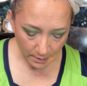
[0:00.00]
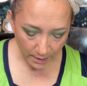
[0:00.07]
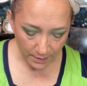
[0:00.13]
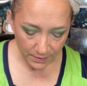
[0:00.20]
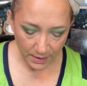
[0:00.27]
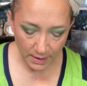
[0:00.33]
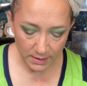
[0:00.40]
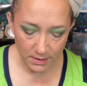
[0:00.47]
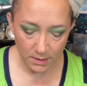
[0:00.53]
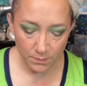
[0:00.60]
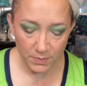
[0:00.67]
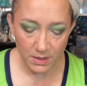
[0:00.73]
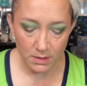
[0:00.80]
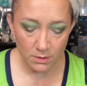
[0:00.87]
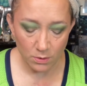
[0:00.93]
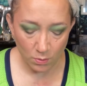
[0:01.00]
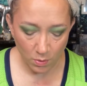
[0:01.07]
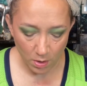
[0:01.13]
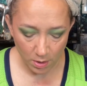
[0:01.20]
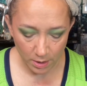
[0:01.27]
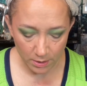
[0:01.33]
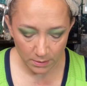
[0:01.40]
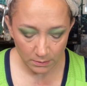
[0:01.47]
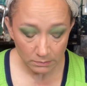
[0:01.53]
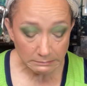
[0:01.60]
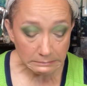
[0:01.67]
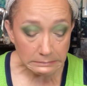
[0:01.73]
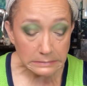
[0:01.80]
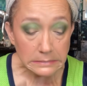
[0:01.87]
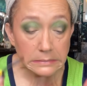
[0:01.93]
I think I dipped in too hard.
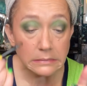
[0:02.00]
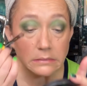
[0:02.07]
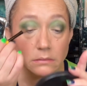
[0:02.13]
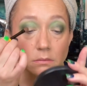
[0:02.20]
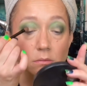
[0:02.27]
Mm.